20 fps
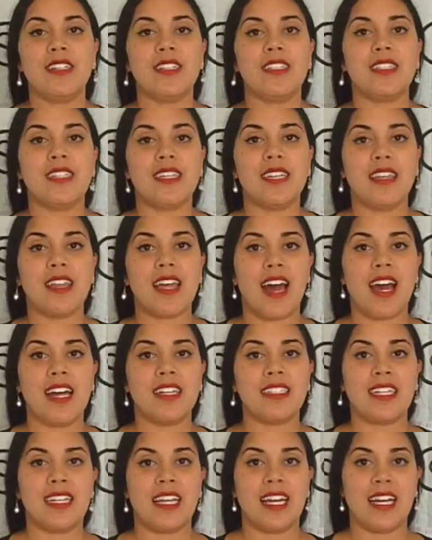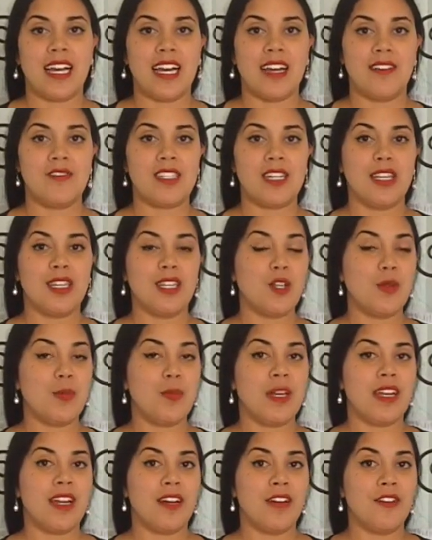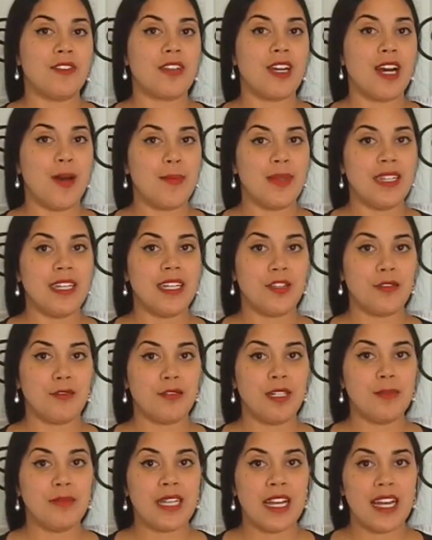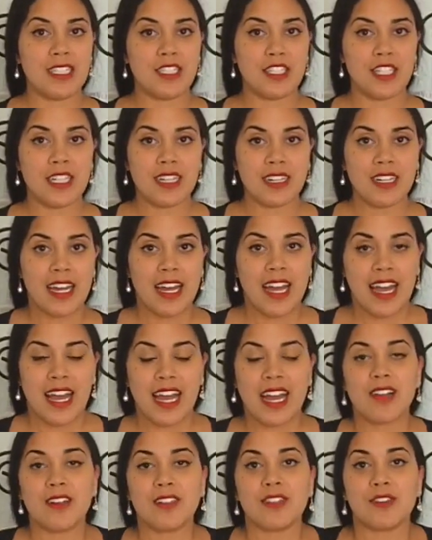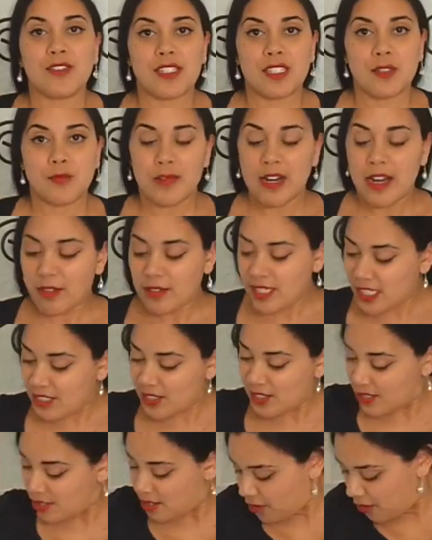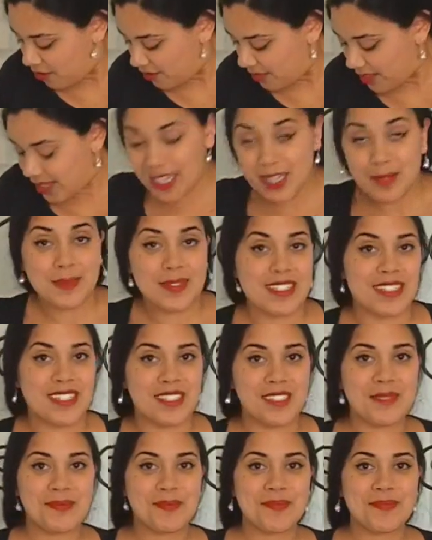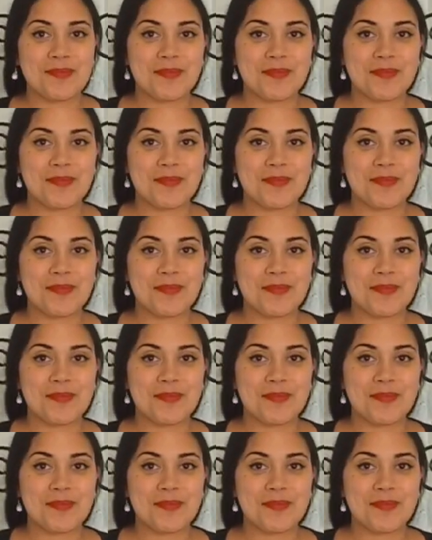You can see that it gives a little bit of cupping in the rib cage here, and also some roundness over the hips.